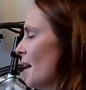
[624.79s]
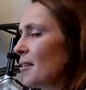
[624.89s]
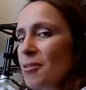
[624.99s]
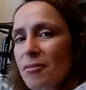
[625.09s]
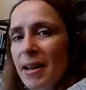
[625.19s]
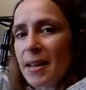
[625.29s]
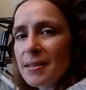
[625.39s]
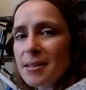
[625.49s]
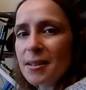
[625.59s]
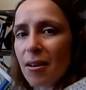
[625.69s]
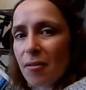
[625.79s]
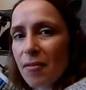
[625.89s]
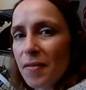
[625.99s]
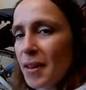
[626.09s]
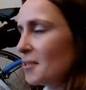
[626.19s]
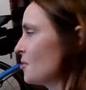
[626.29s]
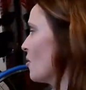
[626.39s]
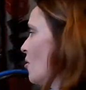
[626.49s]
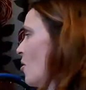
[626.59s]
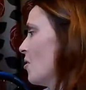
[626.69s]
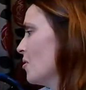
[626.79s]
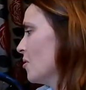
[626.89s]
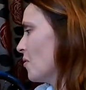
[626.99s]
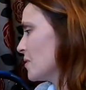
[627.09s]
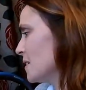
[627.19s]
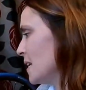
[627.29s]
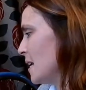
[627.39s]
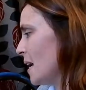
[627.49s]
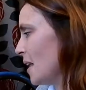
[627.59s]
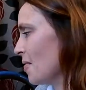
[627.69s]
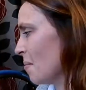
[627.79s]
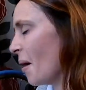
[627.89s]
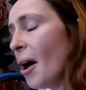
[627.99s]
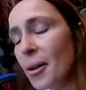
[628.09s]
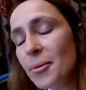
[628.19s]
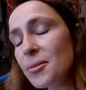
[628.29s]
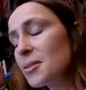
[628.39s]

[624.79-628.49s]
grit and stuff that had got obviously in the post.